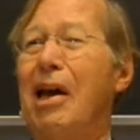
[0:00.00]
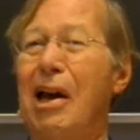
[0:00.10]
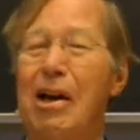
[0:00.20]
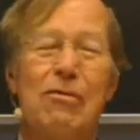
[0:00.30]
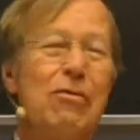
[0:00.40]

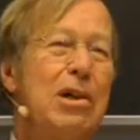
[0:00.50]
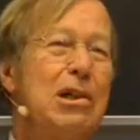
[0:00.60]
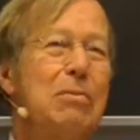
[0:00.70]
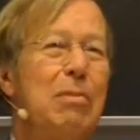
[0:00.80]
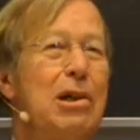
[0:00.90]
of free
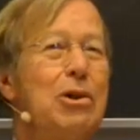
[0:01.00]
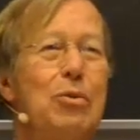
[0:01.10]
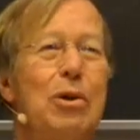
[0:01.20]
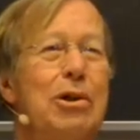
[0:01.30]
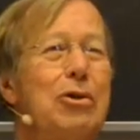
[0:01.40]
speech
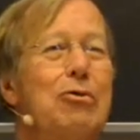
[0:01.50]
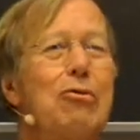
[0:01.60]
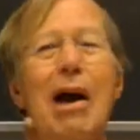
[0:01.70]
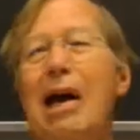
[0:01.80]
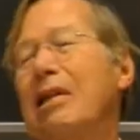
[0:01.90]
would
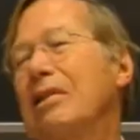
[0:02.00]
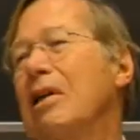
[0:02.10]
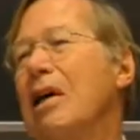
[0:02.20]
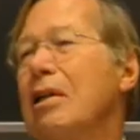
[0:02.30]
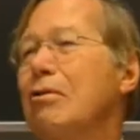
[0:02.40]
attract
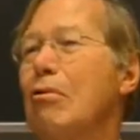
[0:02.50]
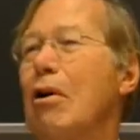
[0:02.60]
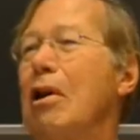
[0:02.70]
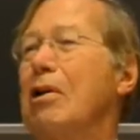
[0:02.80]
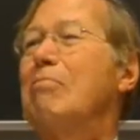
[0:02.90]
the
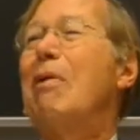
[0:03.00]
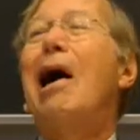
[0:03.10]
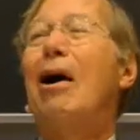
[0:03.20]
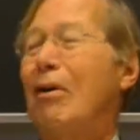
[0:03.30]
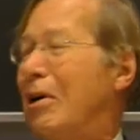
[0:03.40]
hydraulic
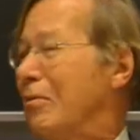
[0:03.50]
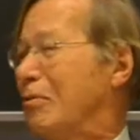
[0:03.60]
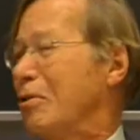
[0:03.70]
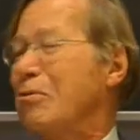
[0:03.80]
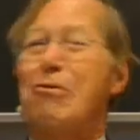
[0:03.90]
power
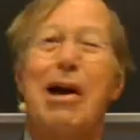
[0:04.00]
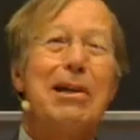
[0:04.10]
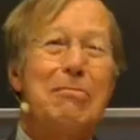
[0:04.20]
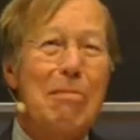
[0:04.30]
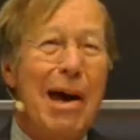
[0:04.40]
of a
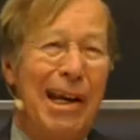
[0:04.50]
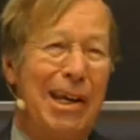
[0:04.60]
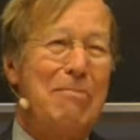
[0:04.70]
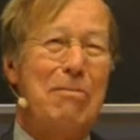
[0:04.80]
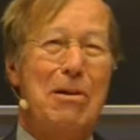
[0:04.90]
great
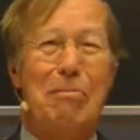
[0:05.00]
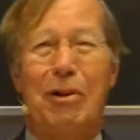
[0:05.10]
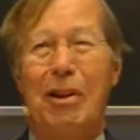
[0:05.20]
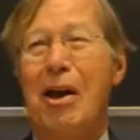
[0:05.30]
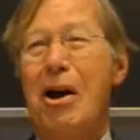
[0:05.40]
many
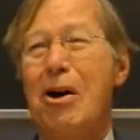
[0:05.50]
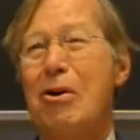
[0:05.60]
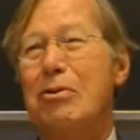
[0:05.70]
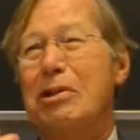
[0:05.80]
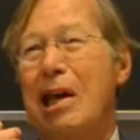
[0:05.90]
people
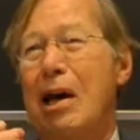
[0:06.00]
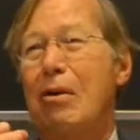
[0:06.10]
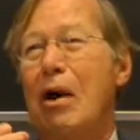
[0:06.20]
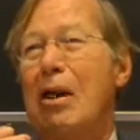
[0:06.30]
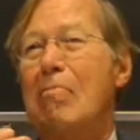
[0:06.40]
who say,
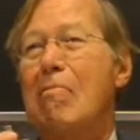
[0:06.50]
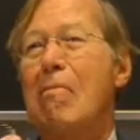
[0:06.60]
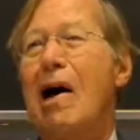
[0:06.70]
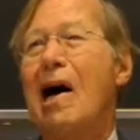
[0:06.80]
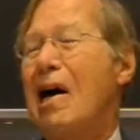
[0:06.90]
well,
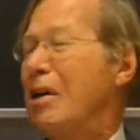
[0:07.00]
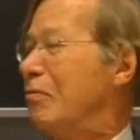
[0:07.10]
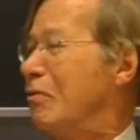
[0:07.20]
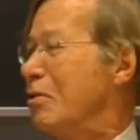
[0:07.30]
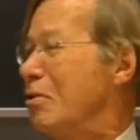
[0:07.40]
my
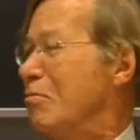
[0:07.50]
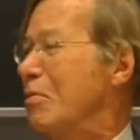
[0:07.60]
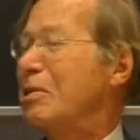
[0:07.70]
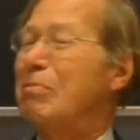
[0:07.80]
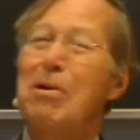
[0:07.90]
view
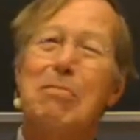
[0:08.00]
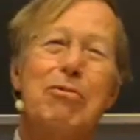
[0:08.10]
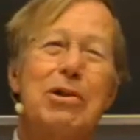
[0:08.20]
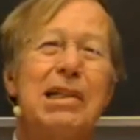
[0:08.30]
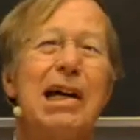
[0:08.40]
must be
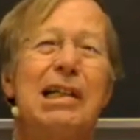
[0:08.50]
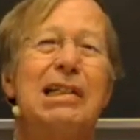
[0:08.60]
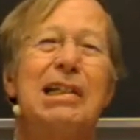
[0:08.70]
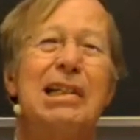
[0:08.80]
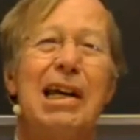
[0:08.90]

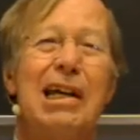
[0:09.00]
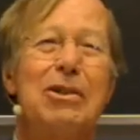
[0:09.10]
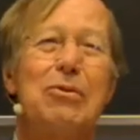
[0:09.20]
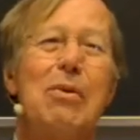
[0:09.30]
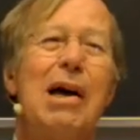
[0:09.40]
protected
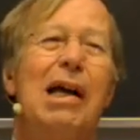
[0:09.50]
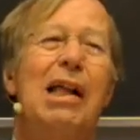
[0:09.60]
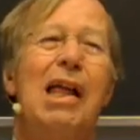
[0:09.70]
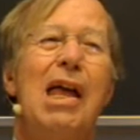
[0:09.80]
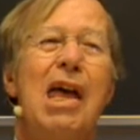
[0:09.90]
as
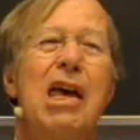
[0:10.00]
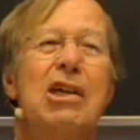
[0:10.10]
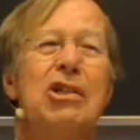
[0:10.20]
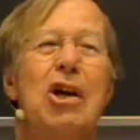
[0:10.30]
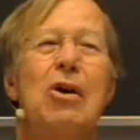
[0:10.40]
well.
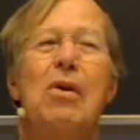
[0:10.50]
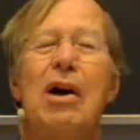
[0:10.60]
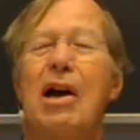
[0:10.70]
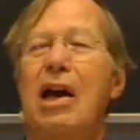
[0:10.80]
So